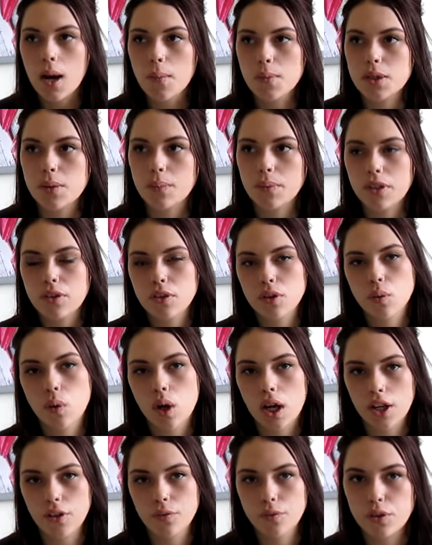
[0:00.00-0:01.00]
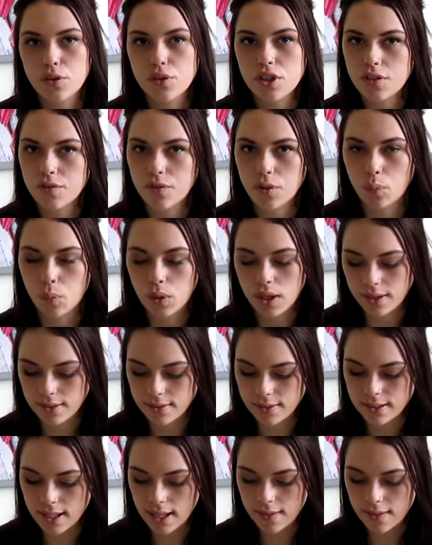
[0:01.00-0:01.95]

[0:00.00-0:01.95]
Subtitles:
So I went through quite a few different ones,